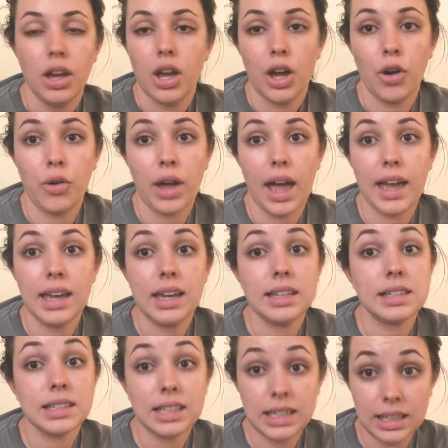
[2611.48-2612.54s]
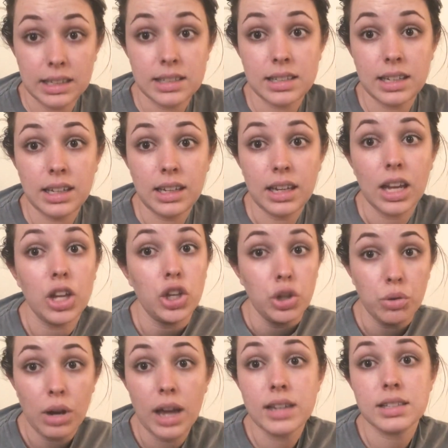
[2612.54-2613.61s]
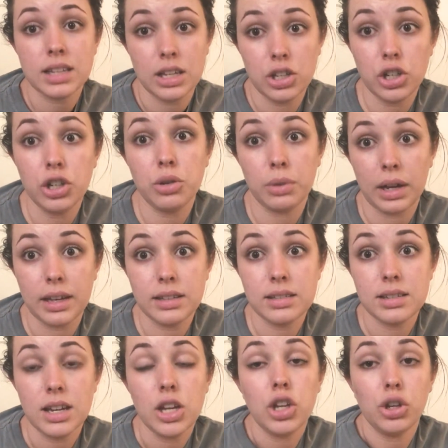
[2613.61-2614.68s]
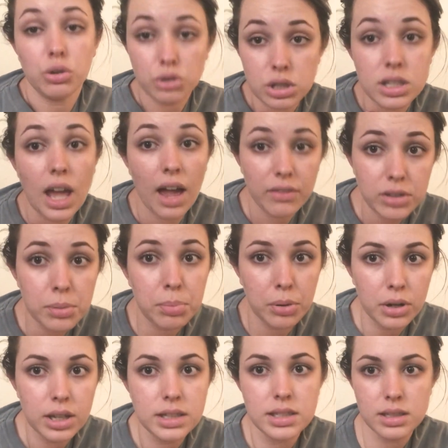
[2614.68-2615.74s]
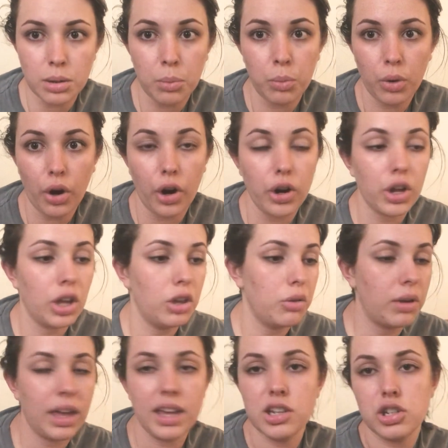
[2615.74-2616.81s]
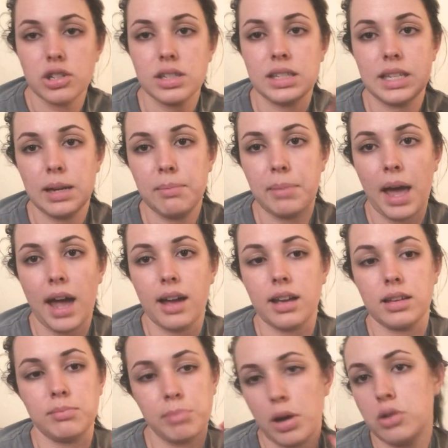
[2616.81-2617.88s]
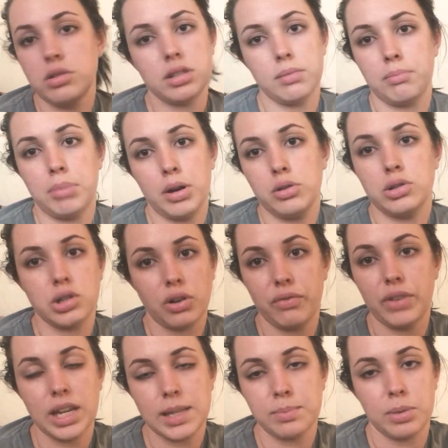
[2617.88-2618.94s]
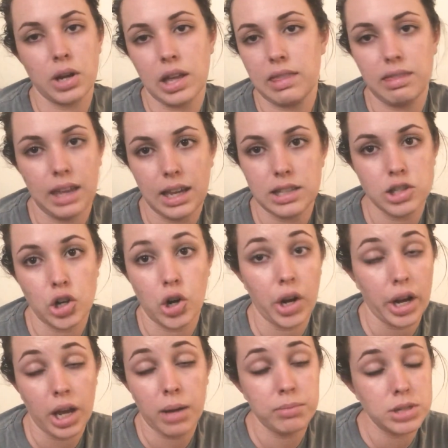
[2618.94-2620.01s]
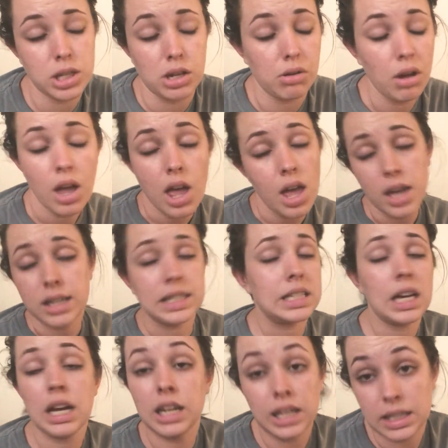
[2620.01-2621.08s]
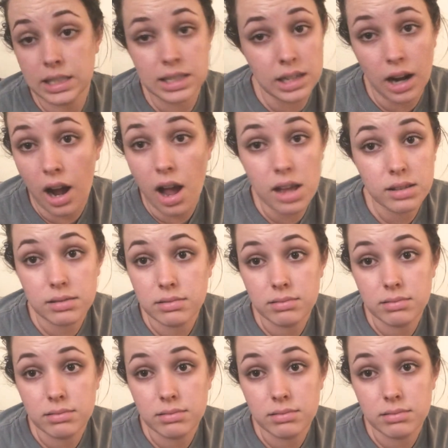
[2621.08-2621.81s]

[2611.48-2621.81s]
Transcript: Okay? It's easy, and you guys can do it. You just have to put in some work. You can't just sit back and post some post on Facebook and think it's all going to come to you. Because, honey, it's not.